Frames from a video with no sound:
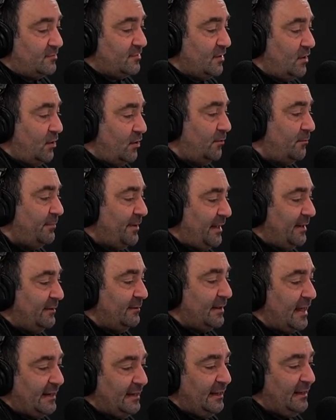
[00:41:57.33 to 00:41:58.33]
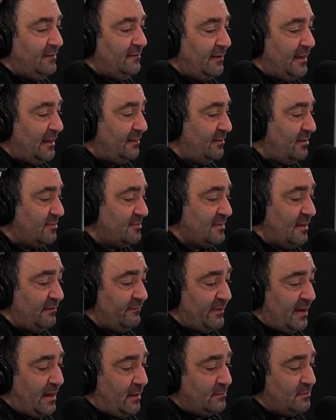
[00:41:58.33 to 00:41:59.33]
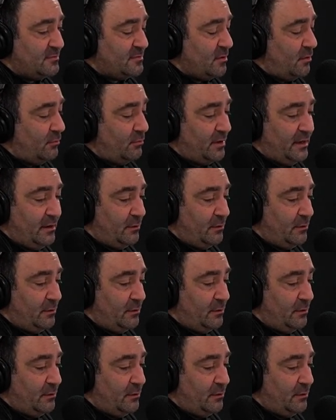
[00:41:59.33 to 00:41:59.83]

So, but I need to get this stuff out. So we're